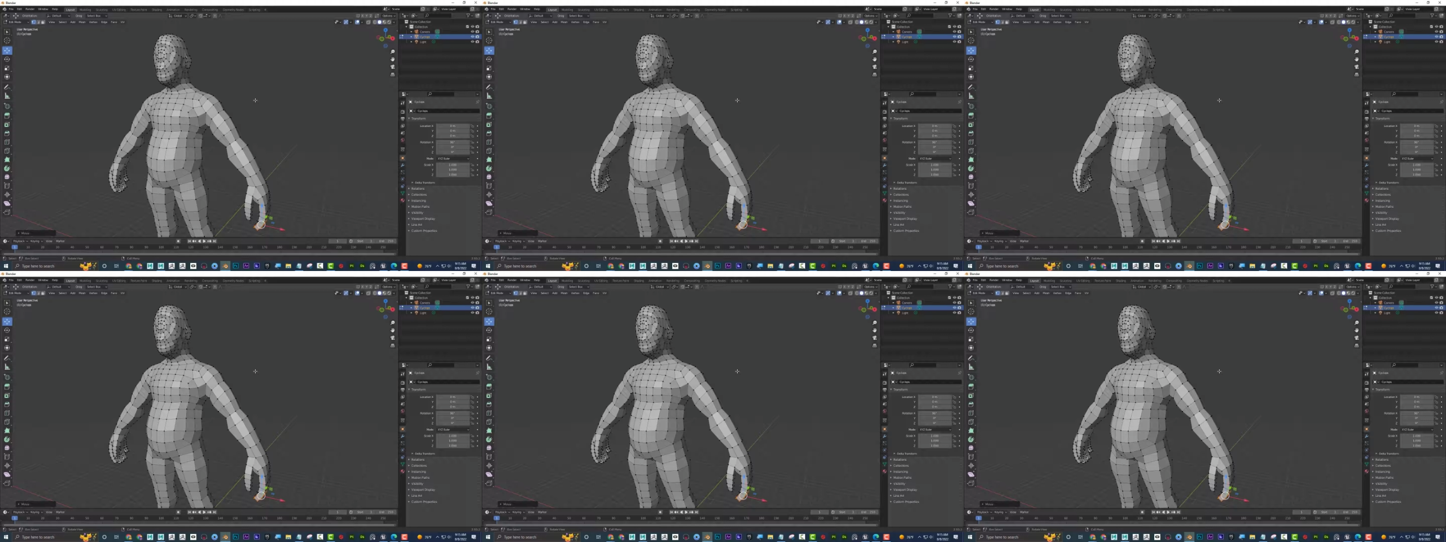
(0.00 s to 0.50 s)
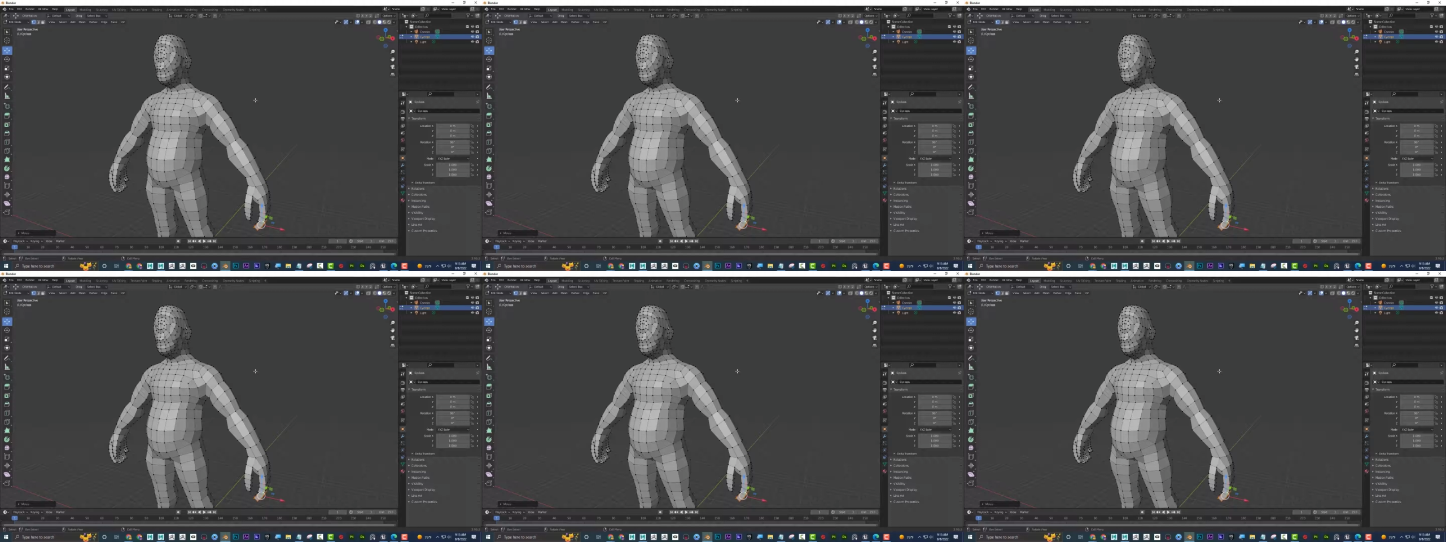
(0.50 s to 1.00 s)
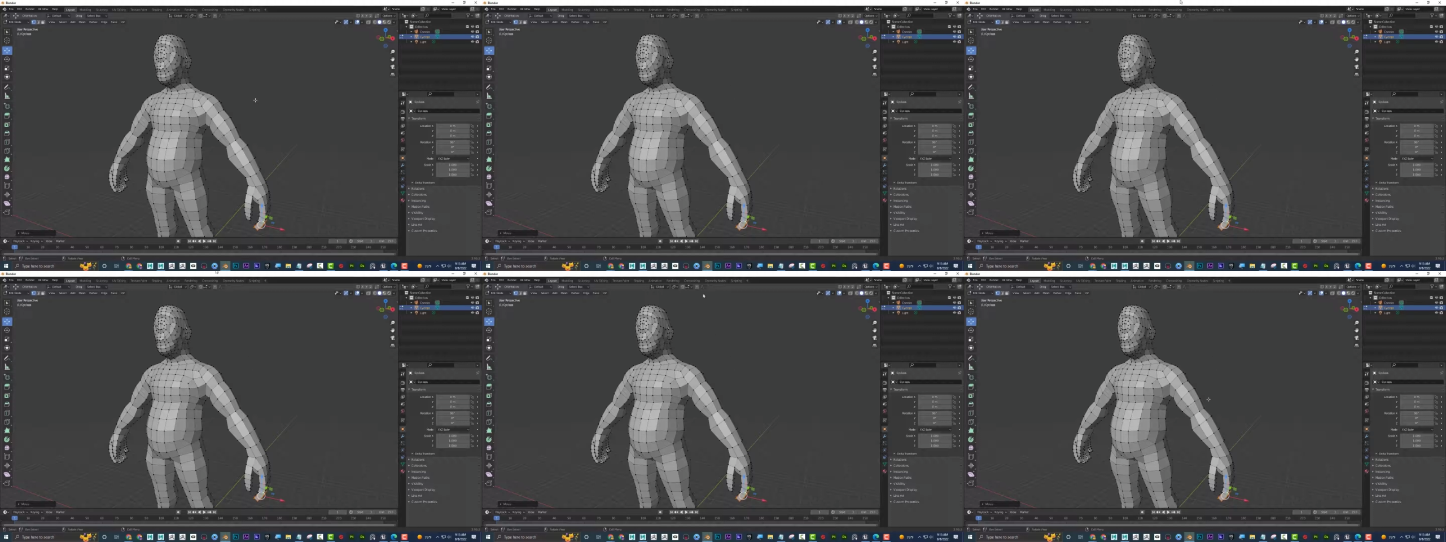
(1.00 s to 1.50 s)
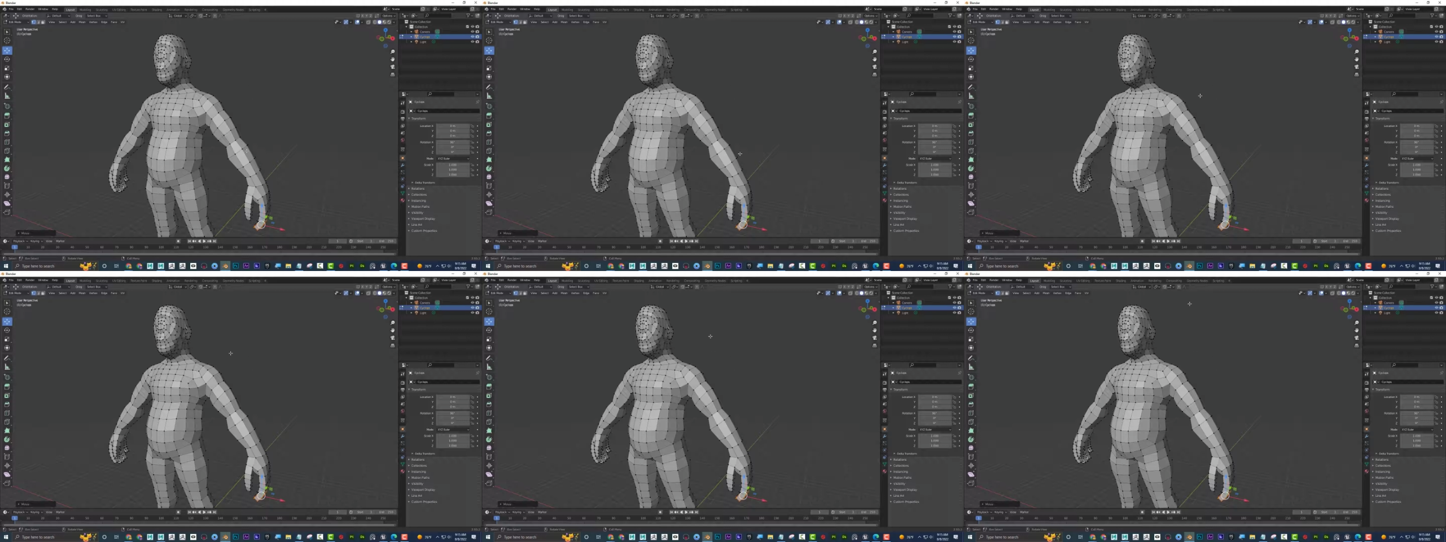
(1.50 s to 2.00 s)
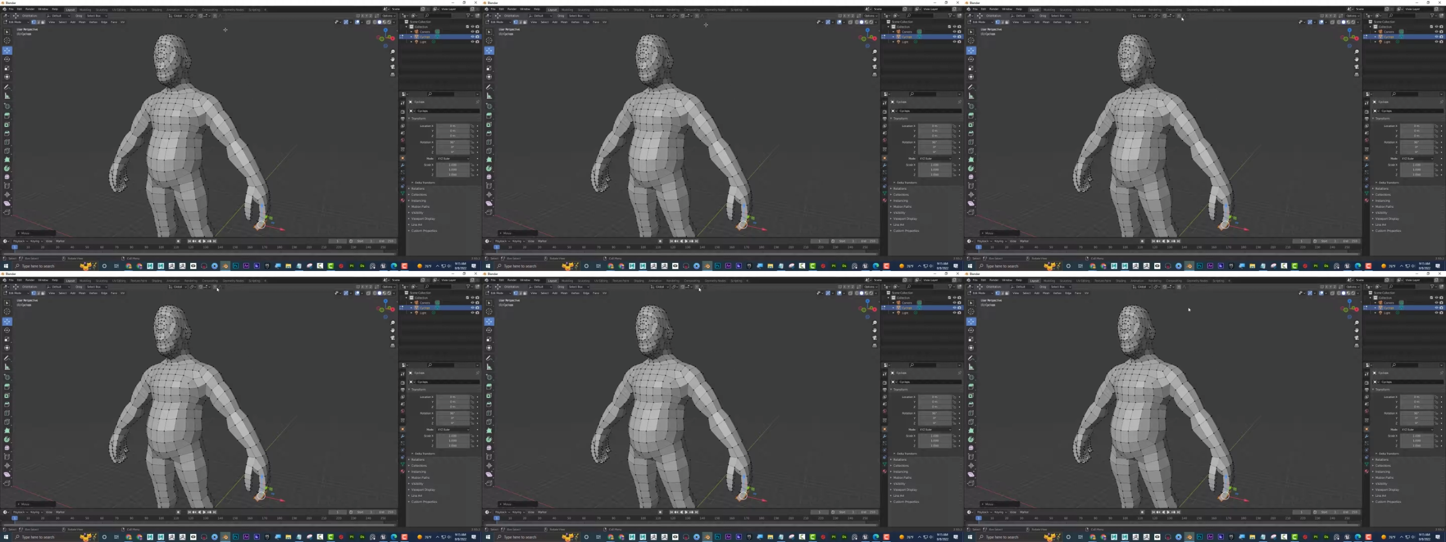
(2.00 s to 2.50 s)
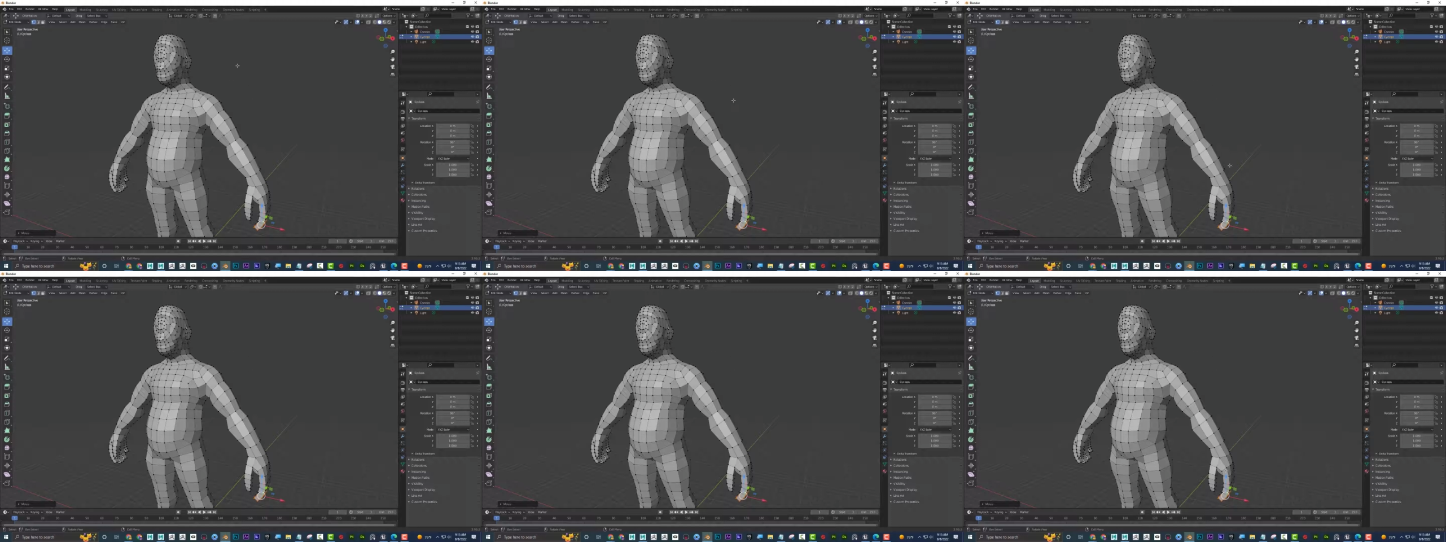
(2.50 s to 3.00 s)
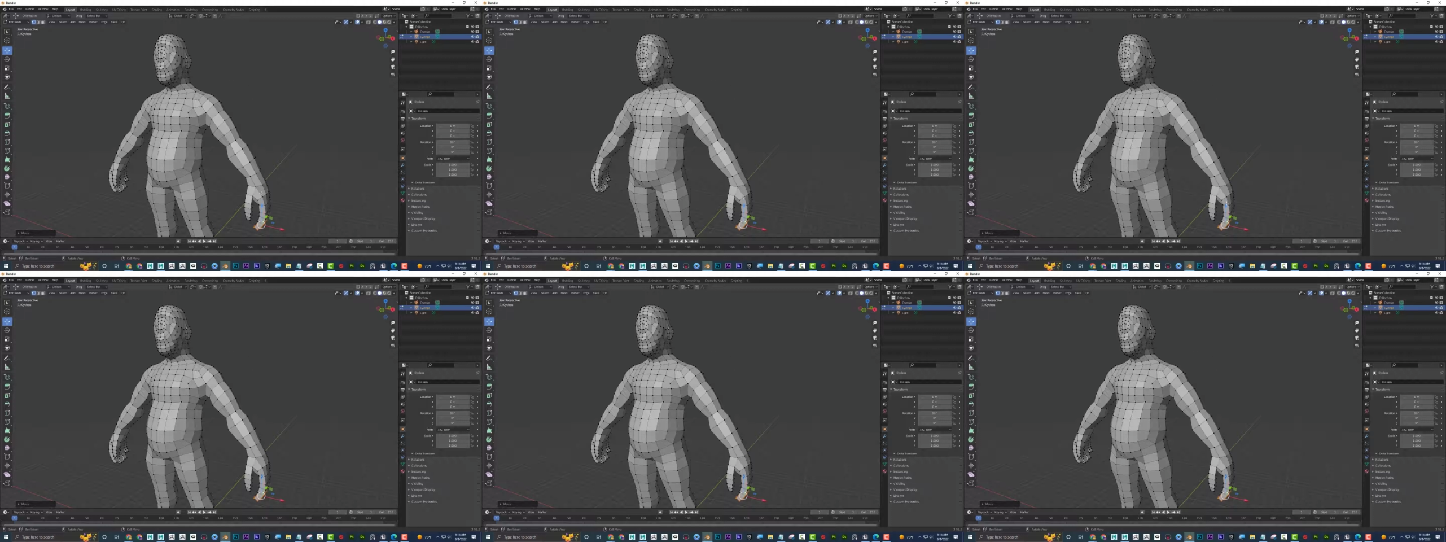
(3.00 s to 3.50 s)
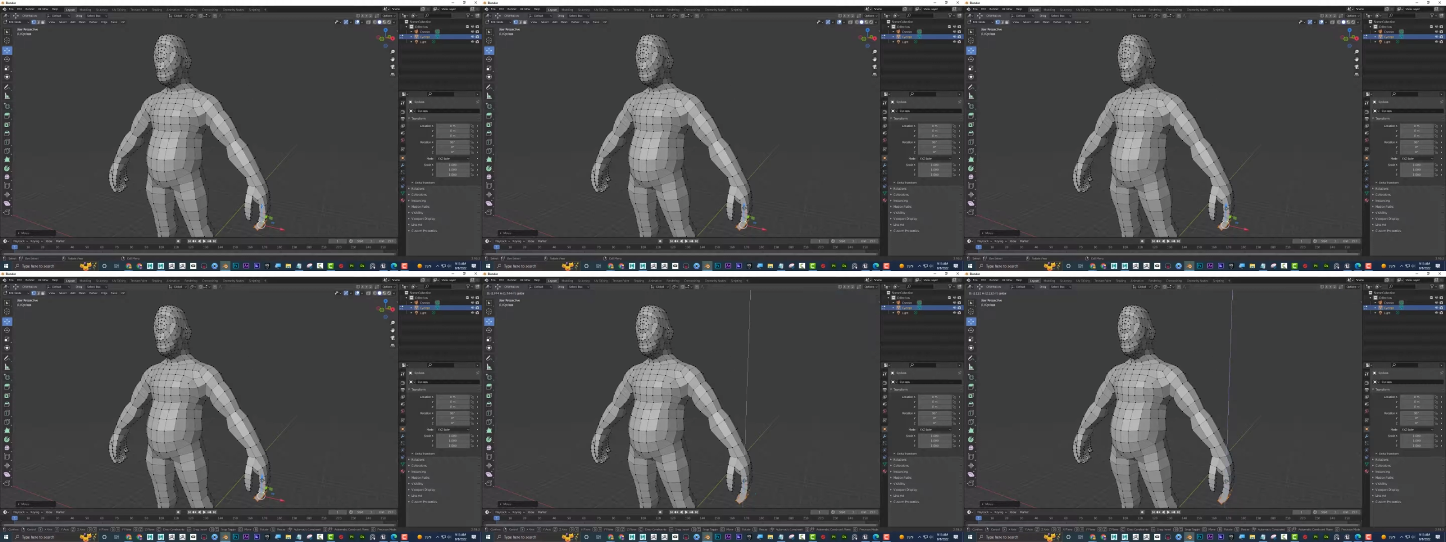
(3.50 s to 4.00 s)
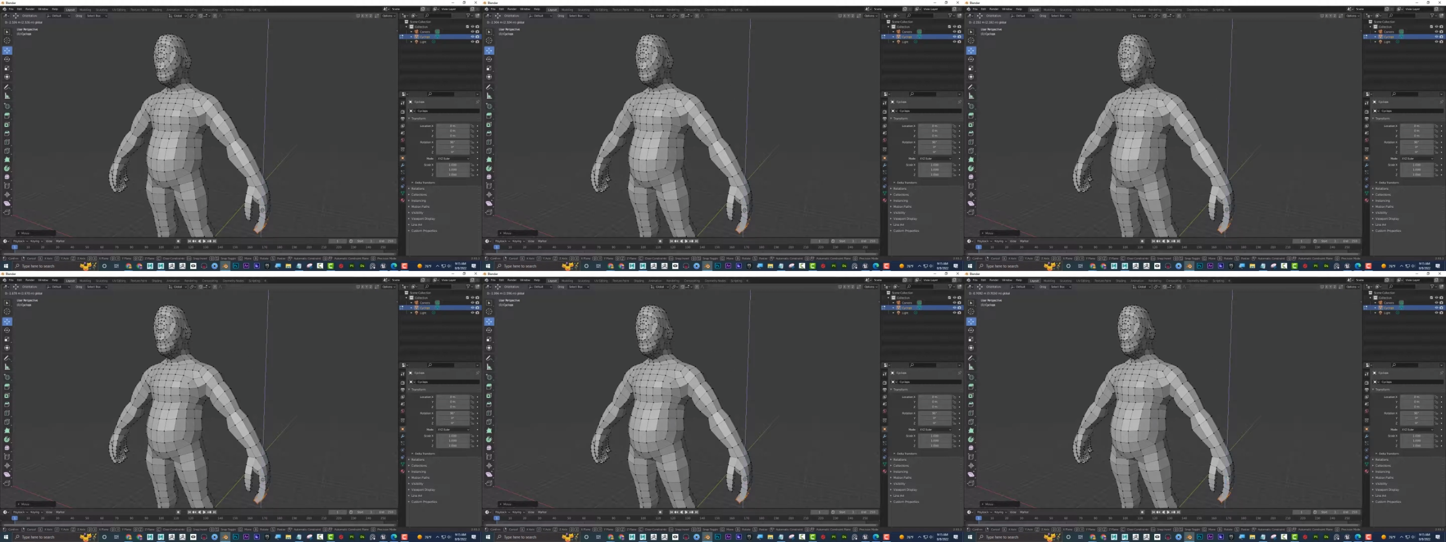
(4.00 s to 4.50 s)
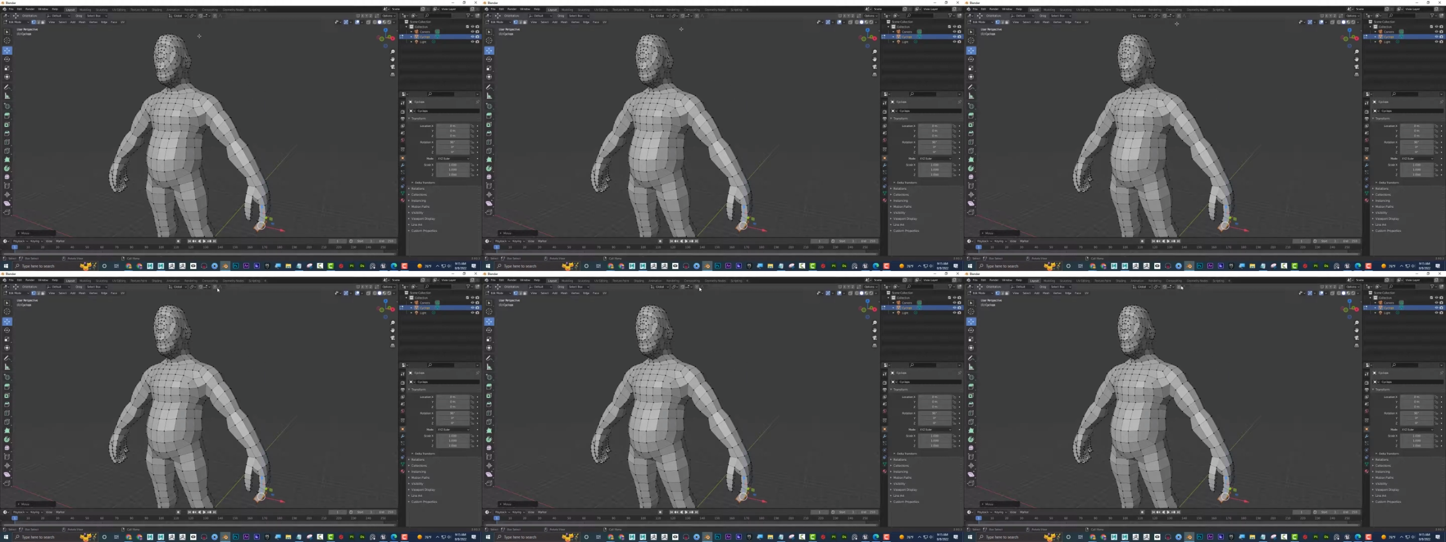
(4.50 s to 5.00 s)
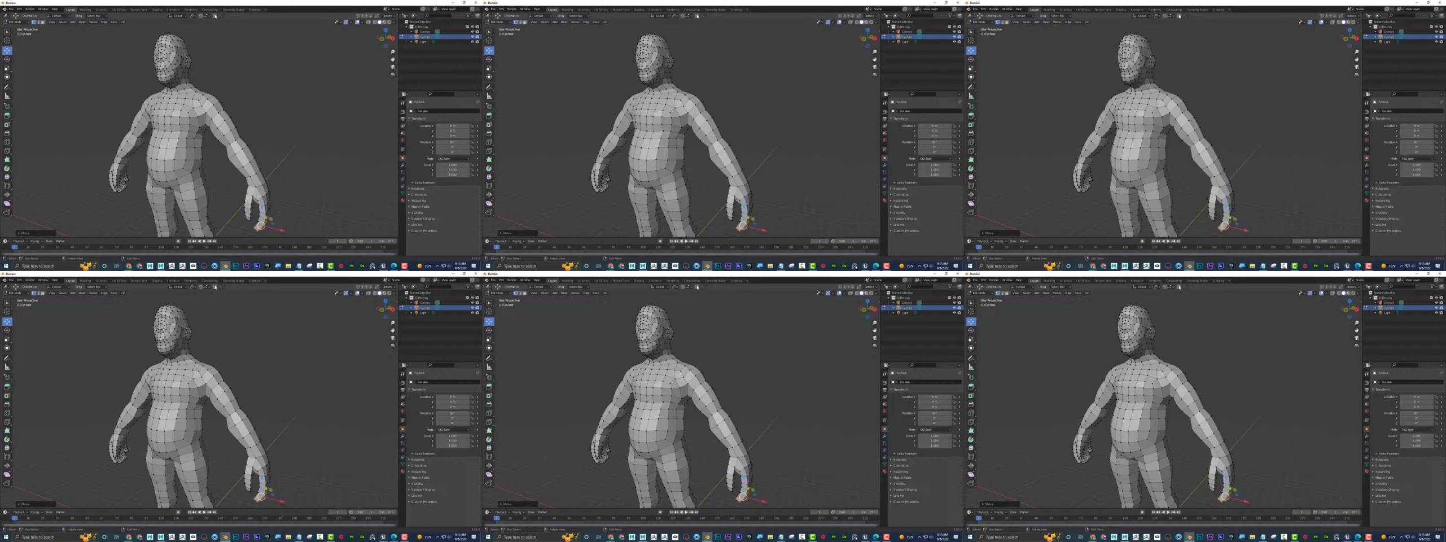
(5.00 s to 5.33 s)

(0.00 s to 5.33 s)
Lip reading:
[unreadable: no face in view]